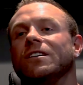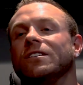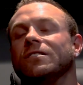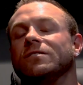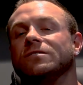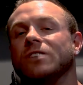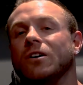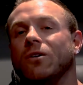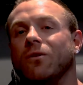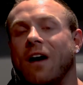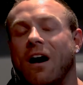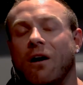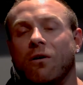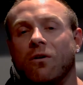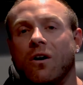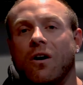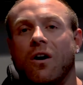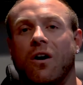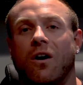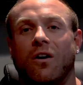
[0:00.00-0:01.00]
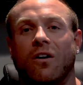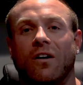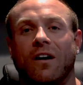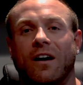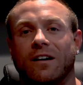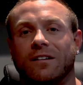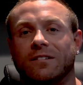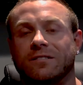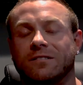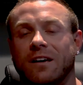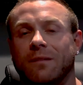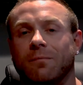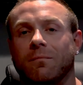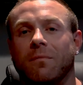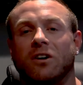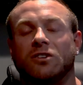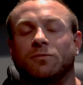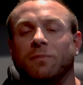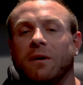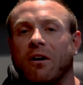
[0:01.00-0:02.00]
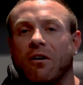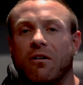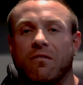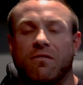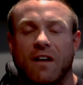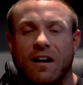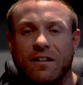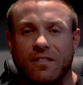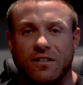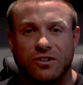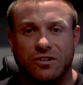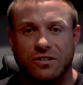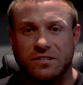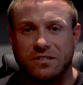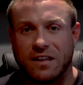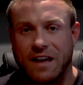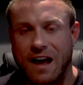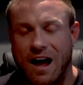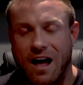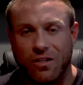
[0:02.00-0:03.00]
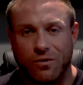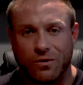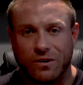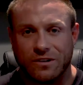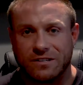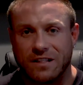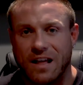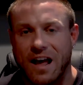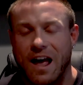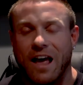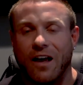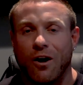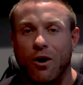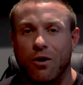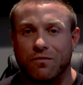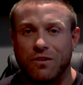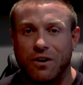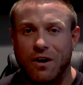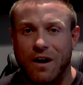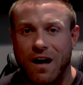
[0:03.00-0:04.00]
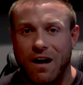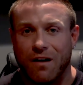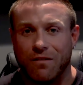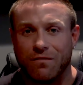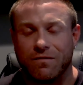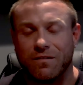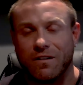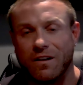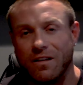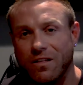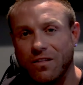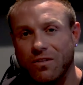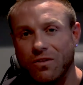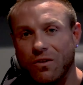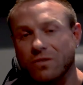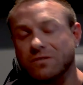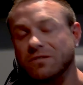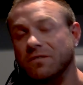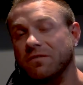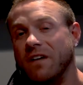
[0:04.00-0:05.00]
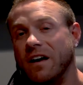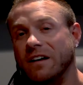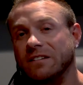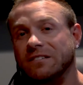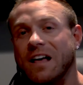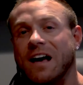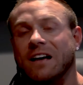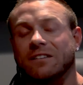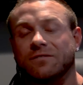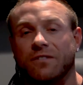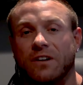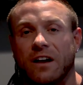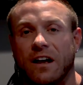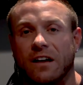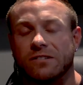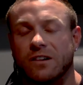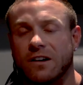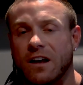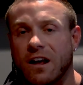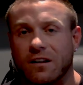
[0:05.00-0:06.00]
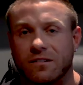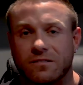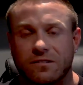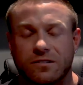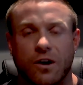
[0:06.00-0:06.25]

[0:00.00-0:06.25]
So alcohol has a much bigger effect than just the calories and the hangover you have, and those effects last for days on end.